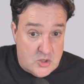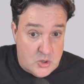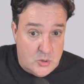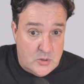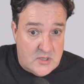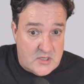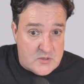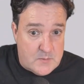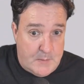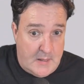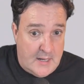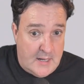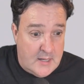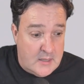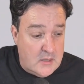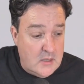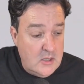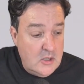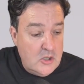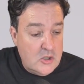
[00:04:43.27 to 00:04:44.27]
this
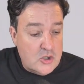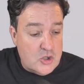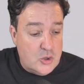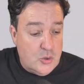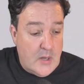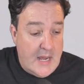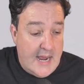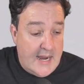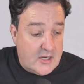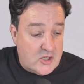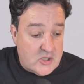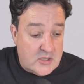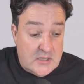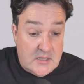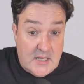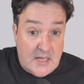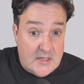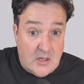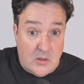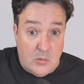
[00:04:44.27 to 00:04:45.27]
pen to actually
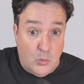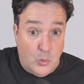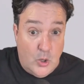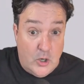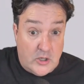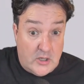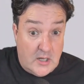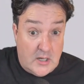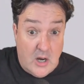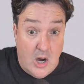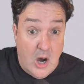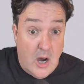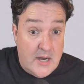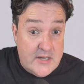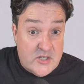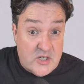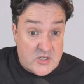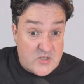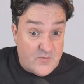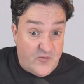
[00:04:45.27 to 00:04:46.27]
get it working. I
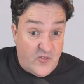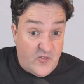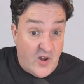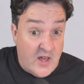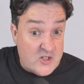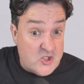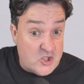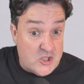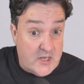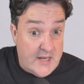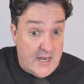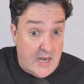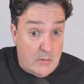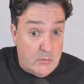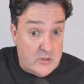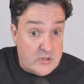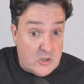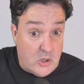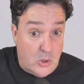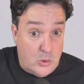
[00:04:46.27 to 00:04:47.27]
just flushed it out
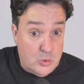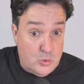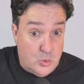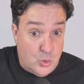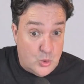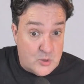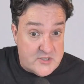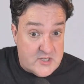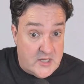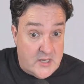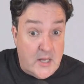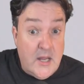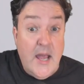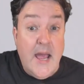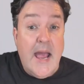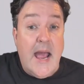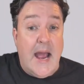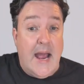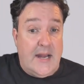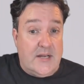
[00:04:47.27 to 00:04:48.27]
with cold water
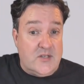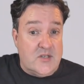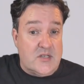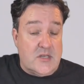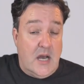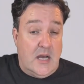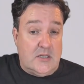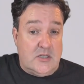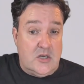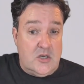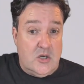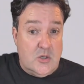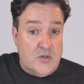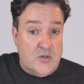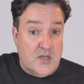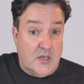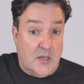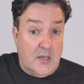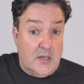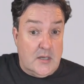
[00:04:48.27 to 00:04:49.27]
and started
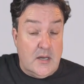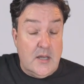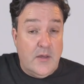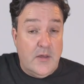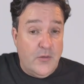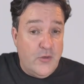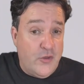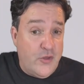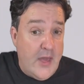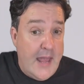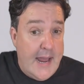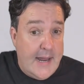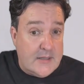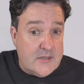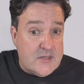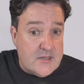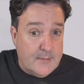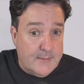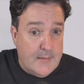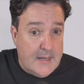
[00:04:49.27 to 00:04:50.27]
using it.
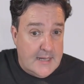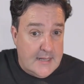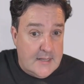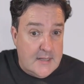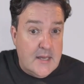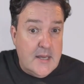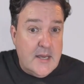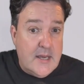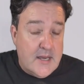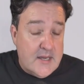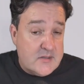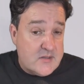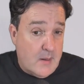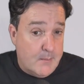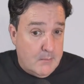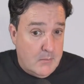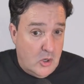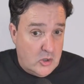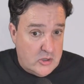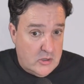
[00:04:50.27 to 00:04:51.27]
That, to me, is a
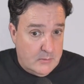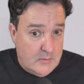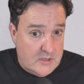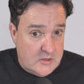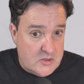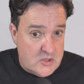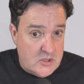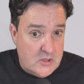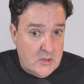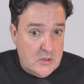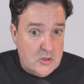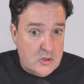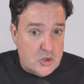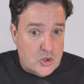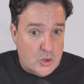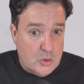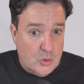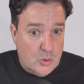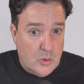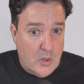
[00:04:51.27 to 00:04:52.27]
monument
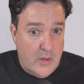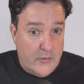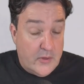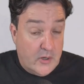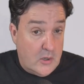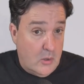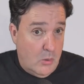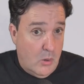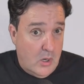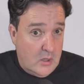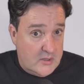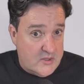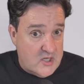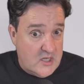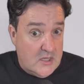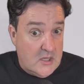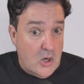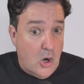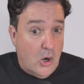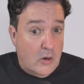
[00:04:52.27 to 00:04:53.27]
to the
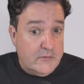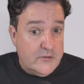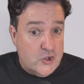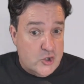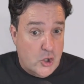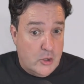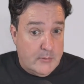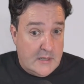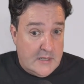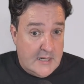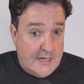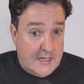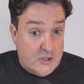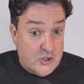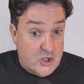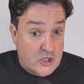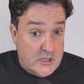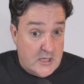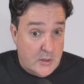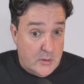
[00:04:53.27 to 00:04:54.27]
quality of German
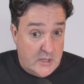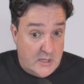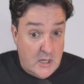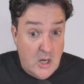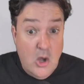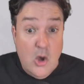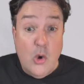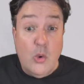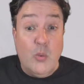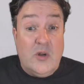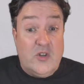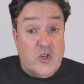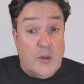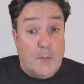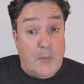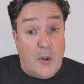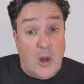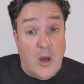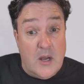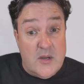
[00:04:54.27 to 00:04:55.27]
engineering, which
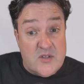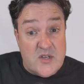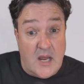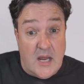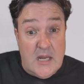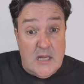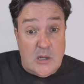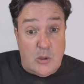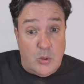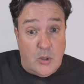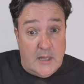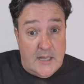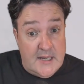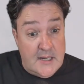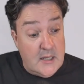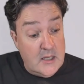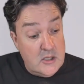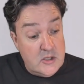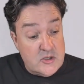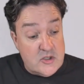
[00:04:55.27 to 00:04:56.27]
applies
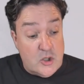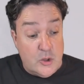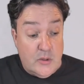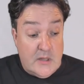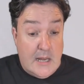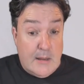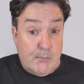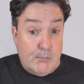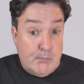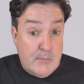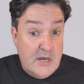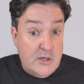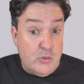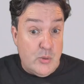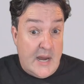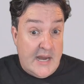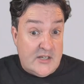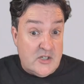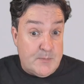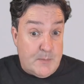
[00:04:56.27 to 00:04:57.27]
equally to their
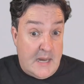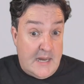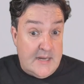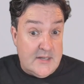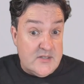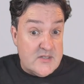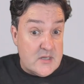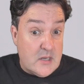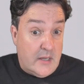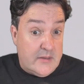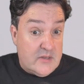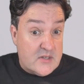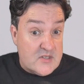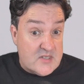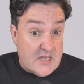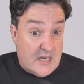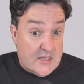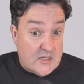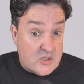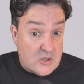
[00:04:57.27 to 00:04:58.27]
mid-range pens like the
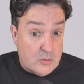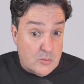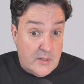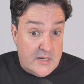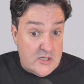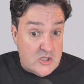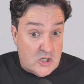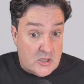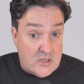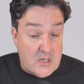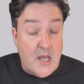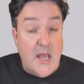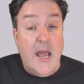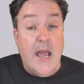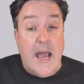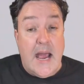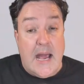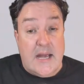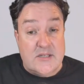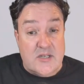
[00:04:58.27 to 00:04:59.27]
Senator Regent
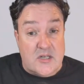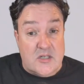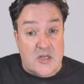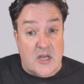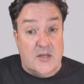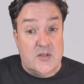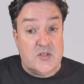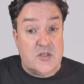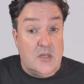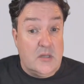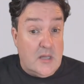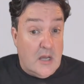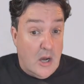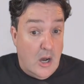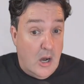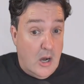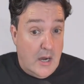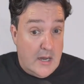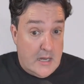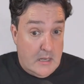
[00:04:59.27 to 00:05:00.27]
as it does to their
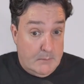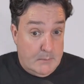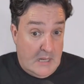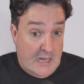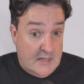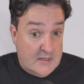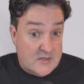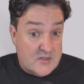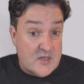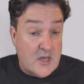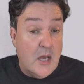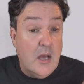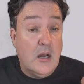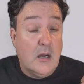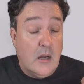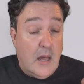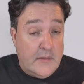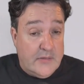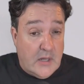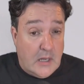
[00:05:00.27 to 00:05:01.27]
high-end pens
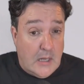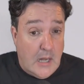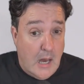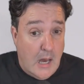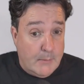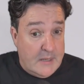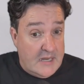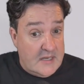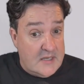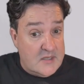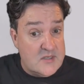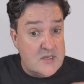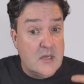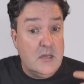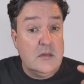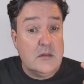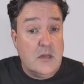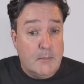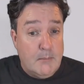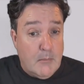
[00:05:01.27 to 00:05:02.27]
like the Lames, the